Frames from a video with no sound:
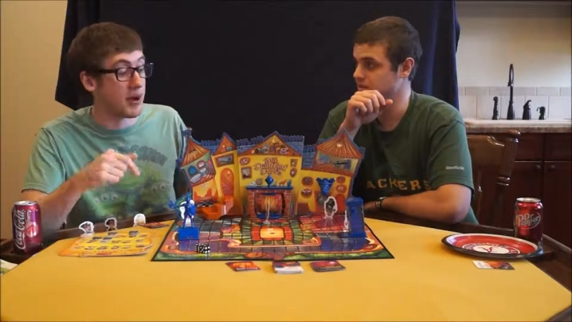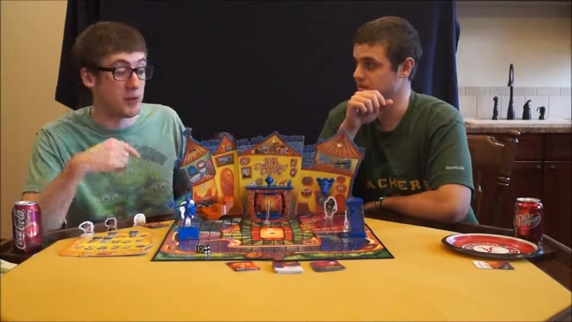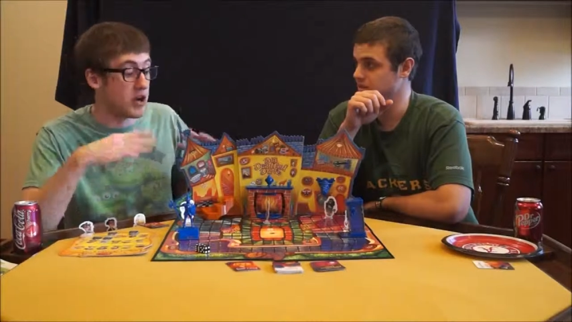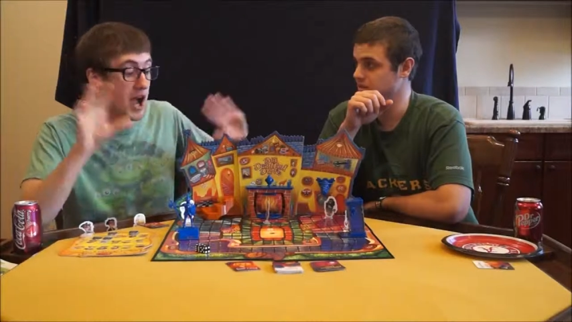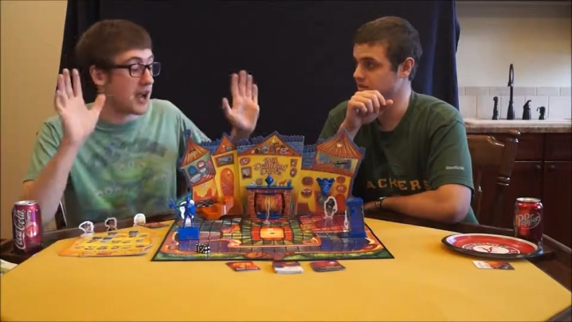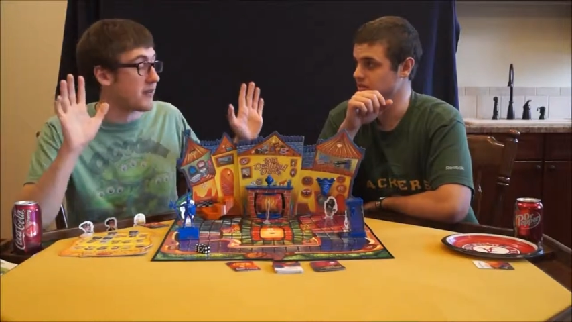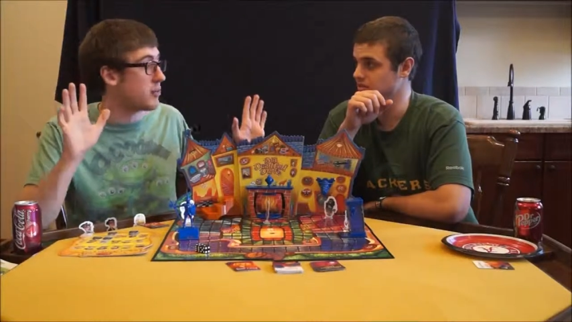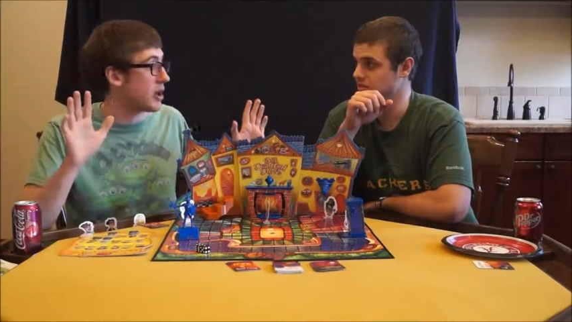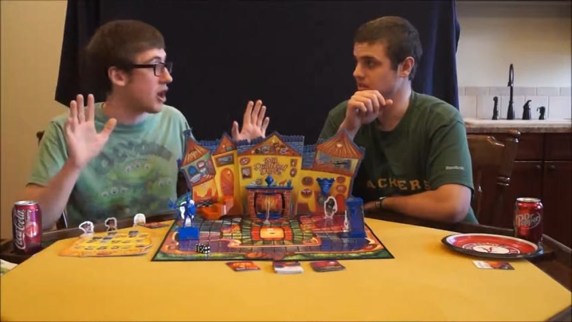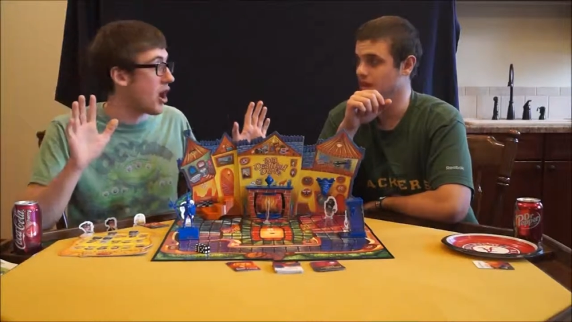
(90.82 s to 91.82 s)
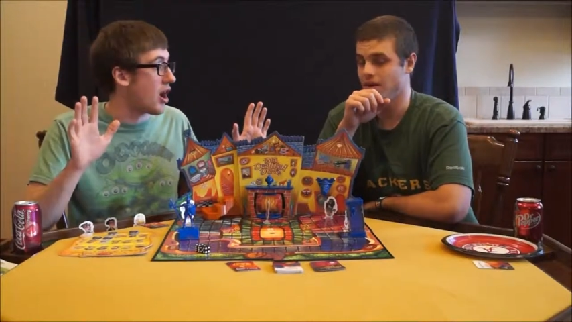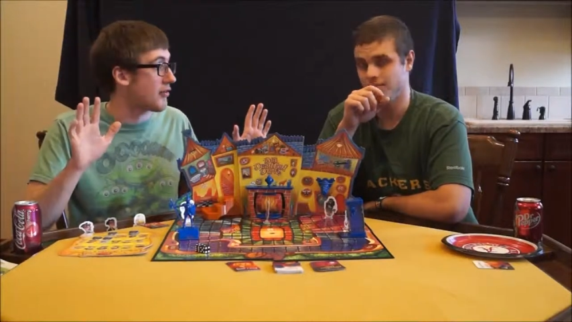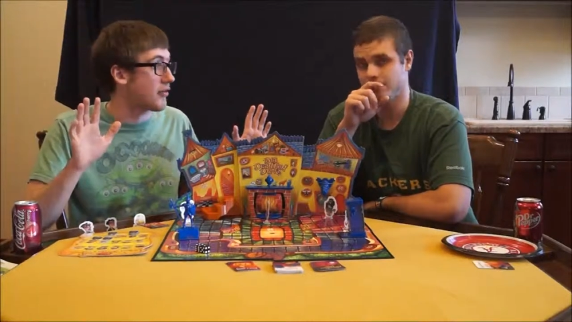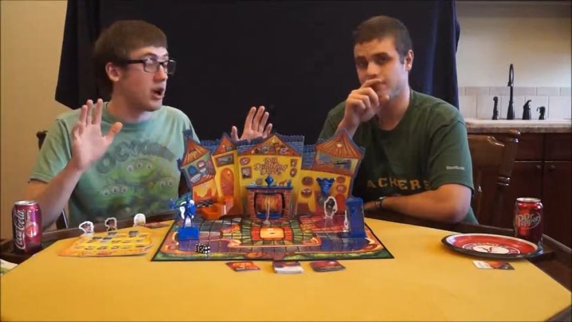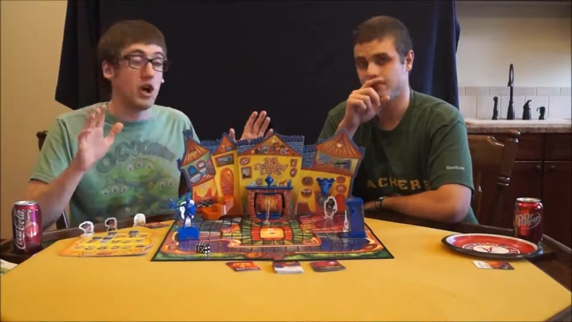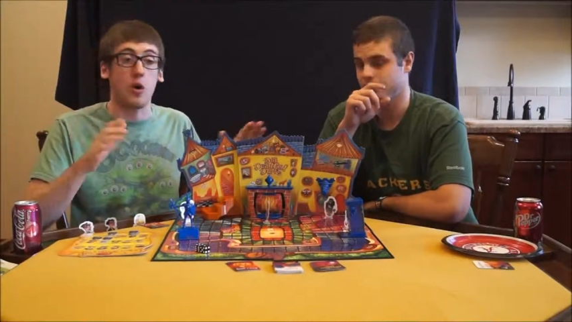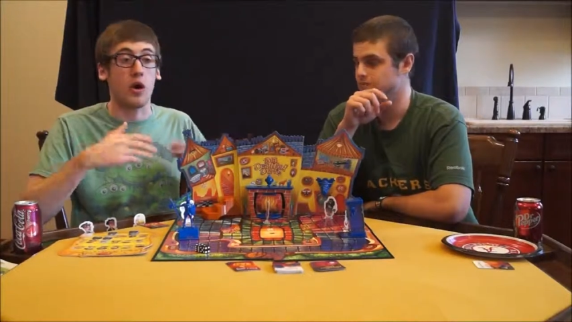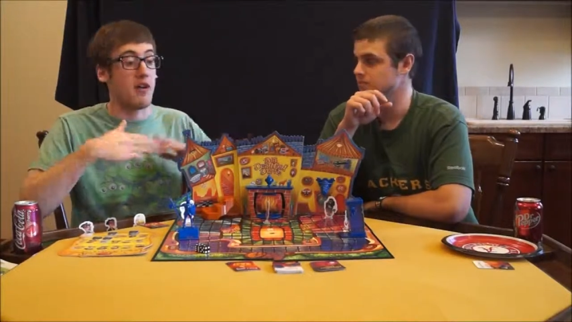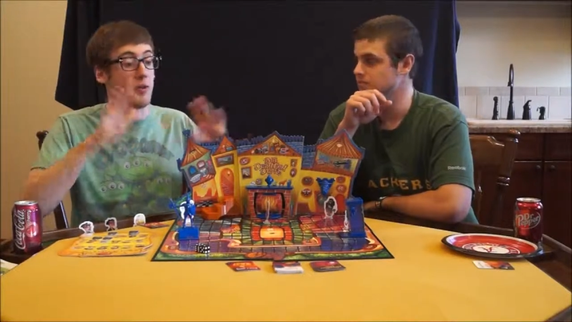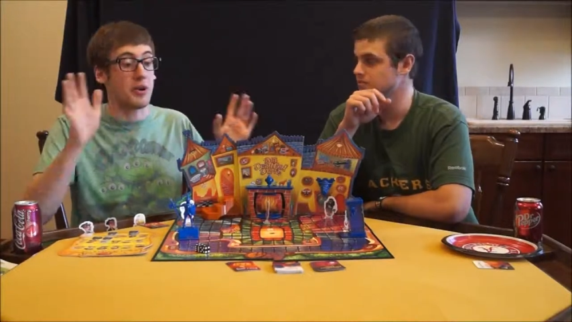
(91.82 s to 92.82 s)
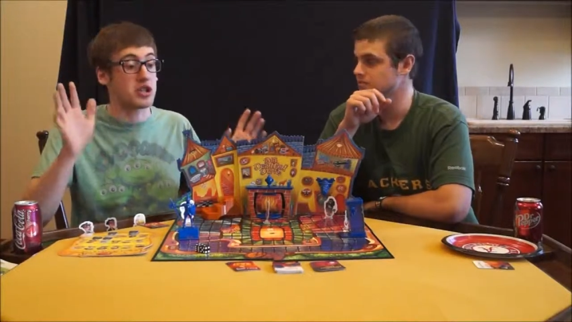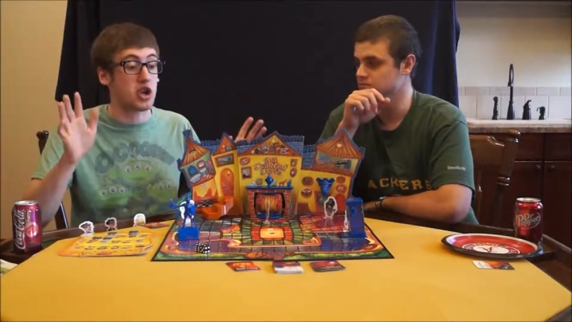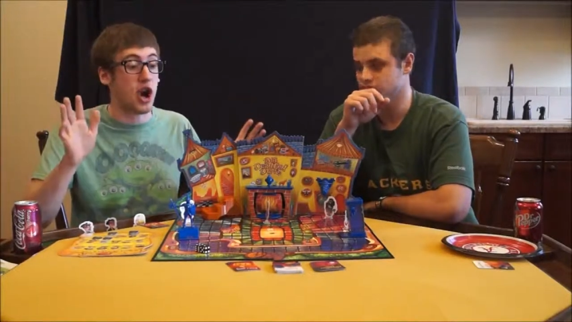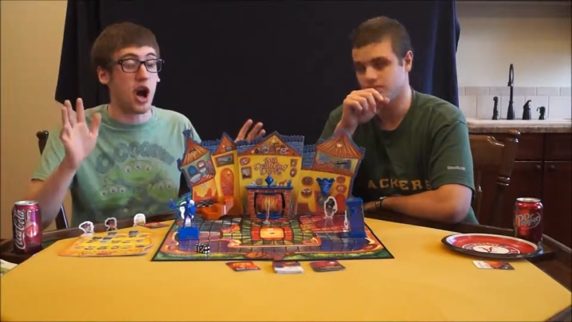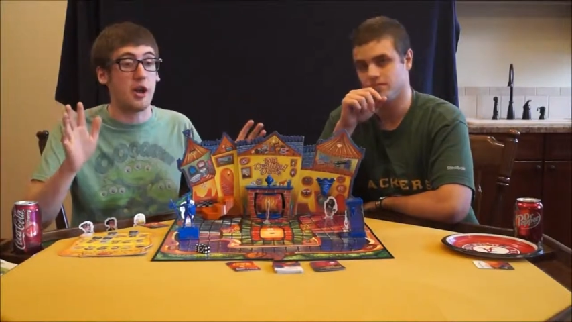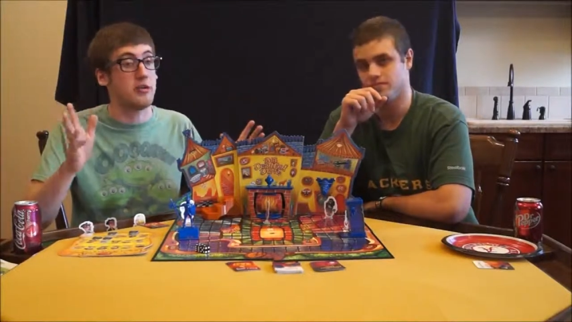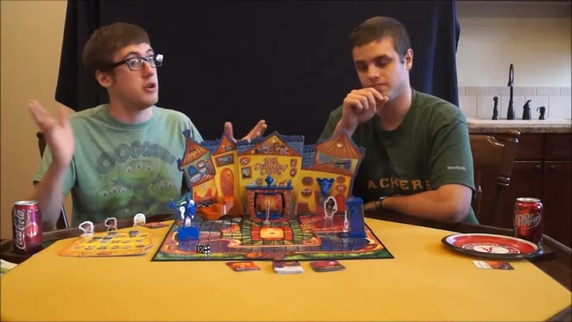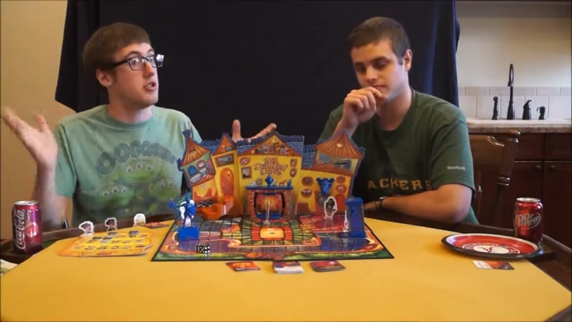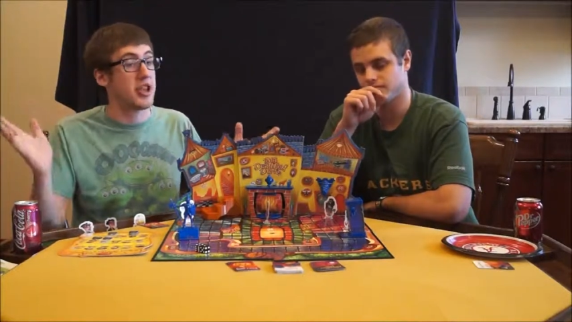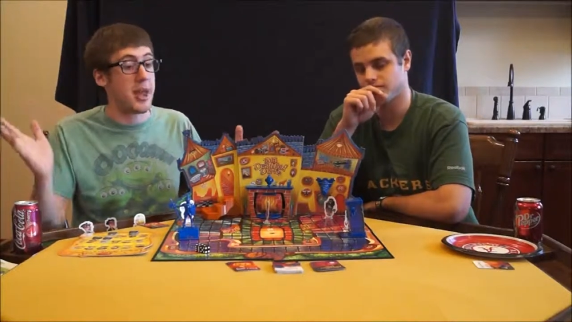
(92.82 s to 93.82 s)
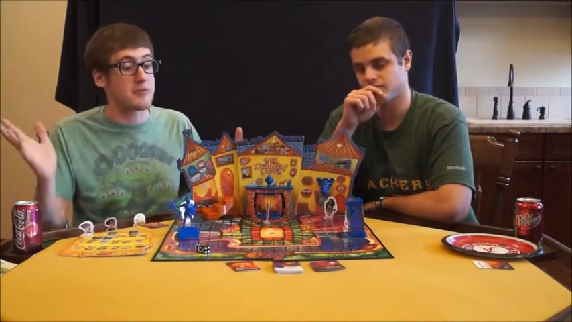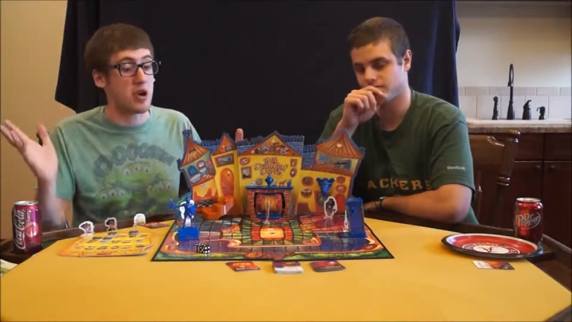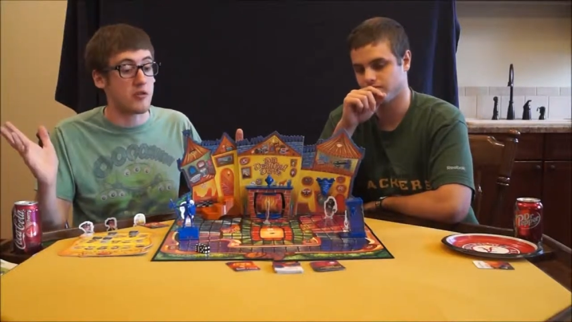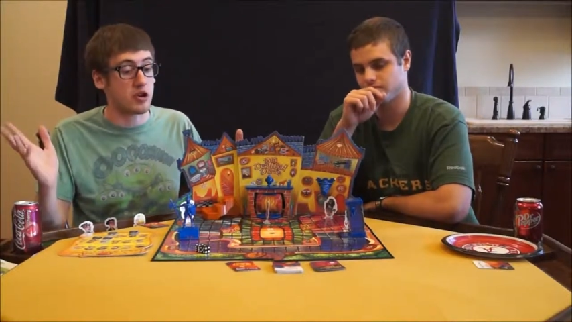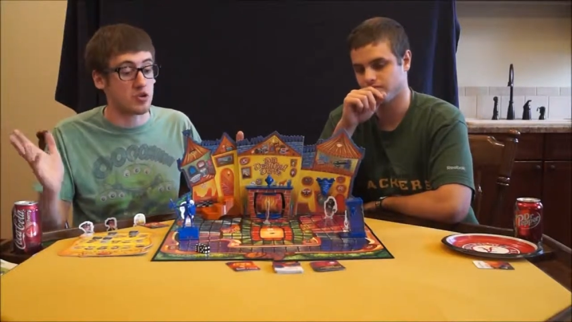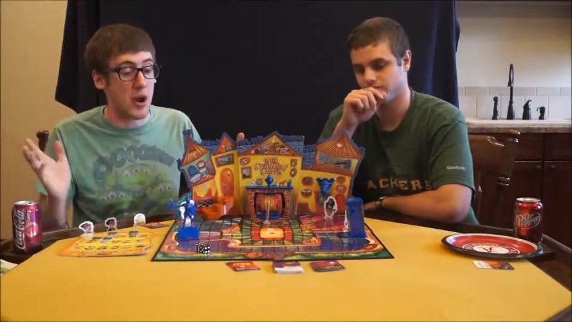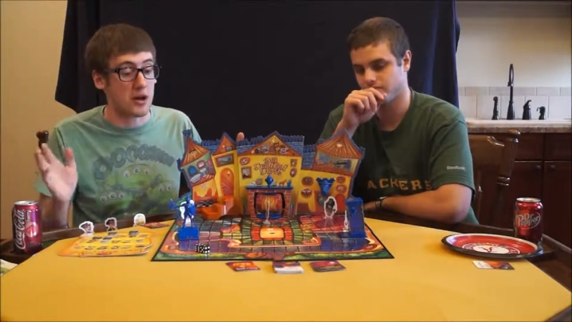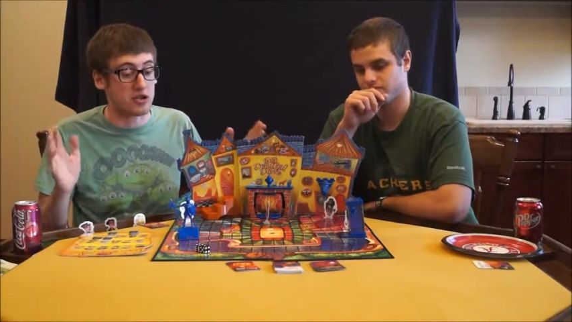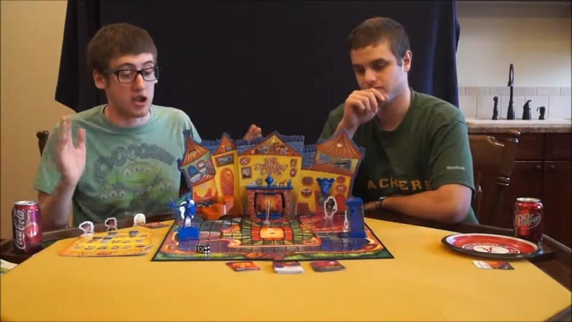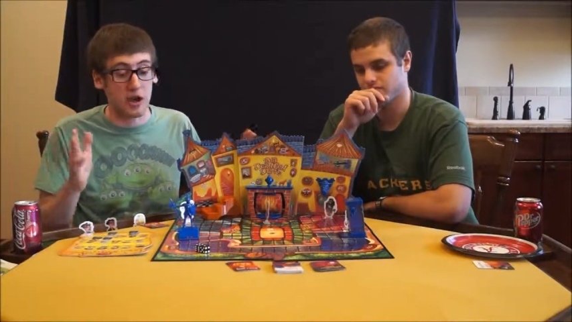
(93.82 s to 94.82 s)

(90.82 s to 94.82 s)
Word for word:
Speaker 1: But if we knock everybody yeah. off, or everybody's gone, game's over as well.